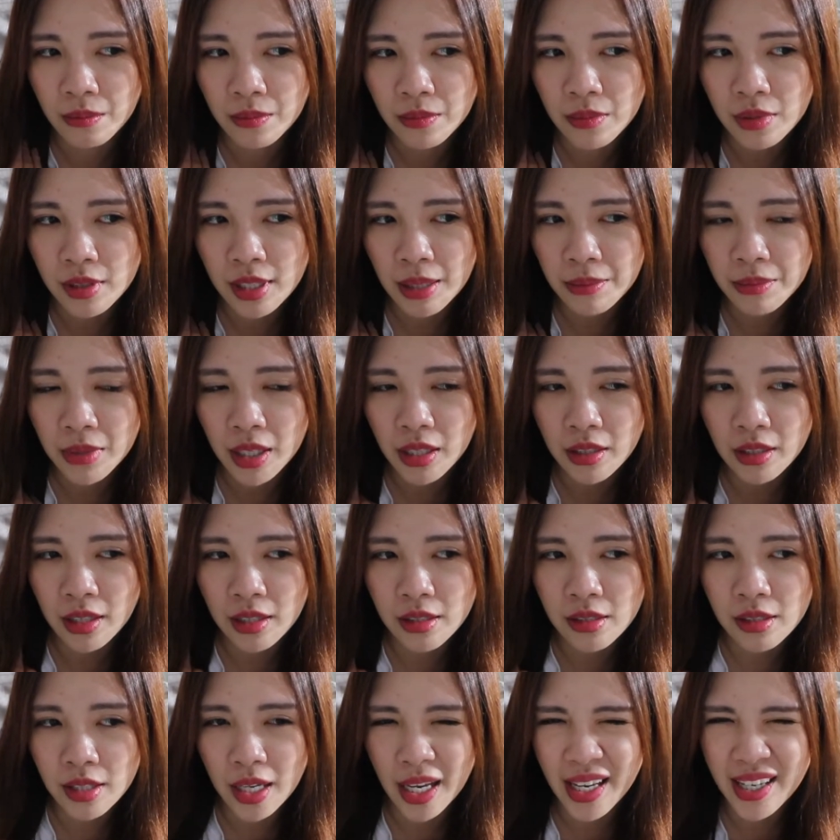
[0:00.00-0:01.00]
something
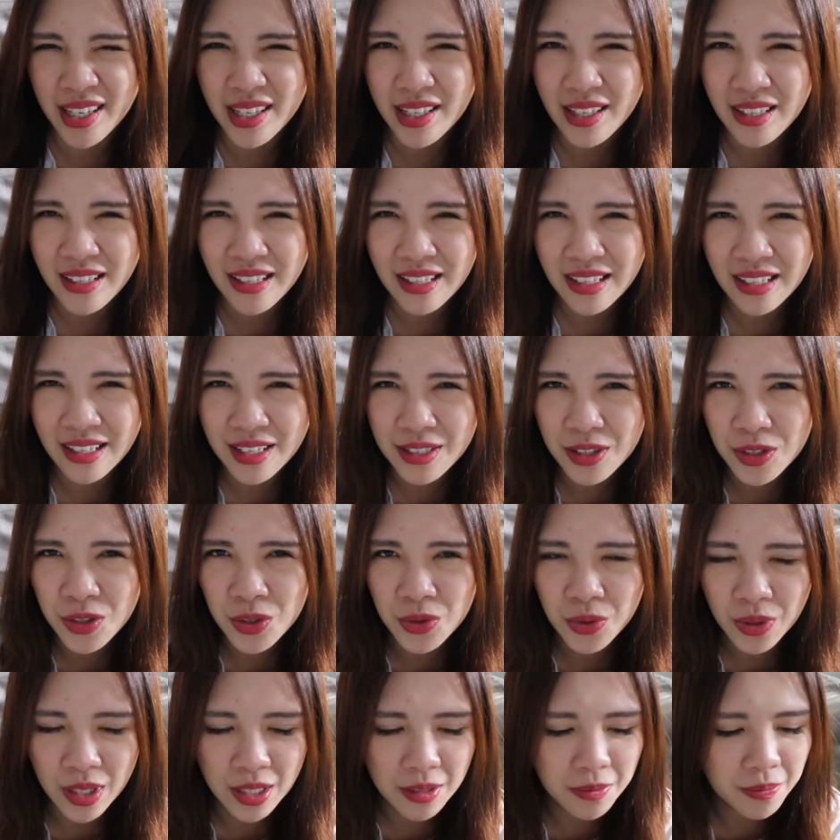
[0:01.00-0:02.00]
that's eggy and
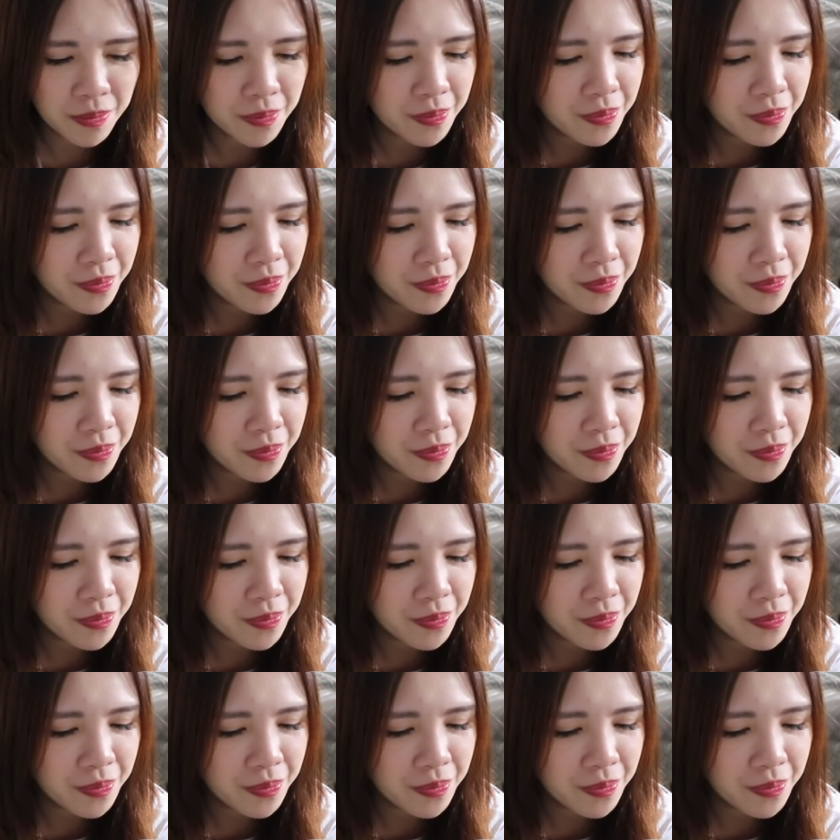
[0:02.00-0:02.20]
sweet.